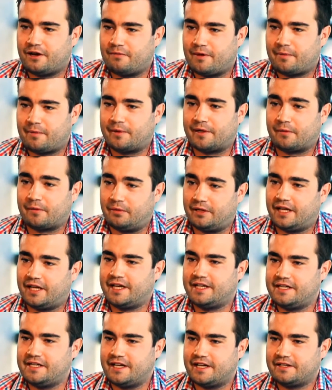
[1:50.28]
I'm up in a
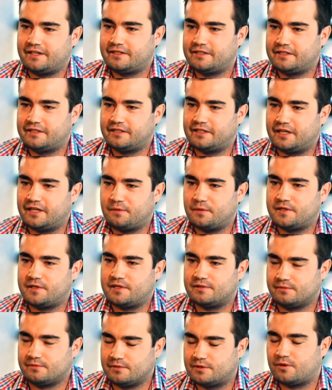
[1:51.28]
plane now, uh,
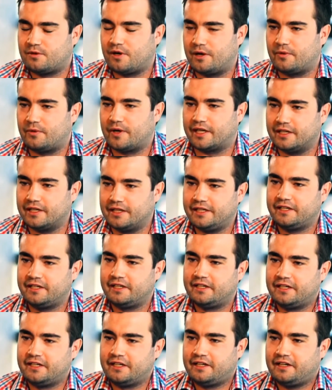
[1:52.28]
which is quite regularly,
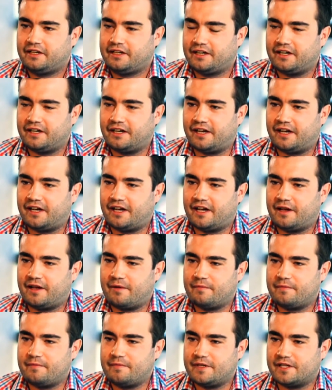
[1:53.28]

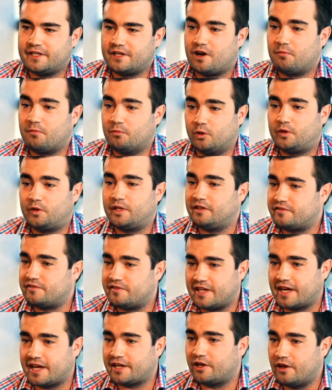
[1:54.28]
um, you know, I'm looking
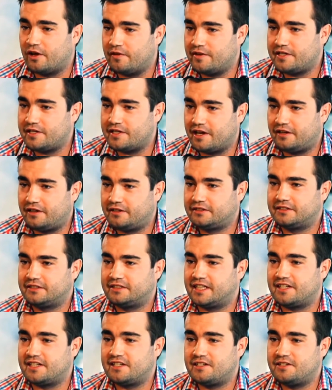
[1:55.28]
for that curvature.
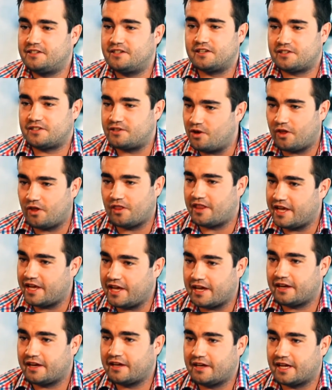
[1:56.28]
That's just not
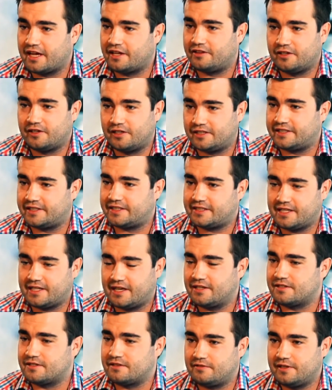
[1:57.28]
there at thirty-six
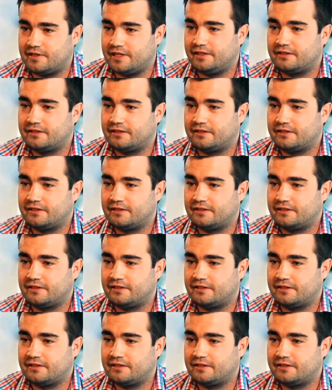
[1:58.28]
thousand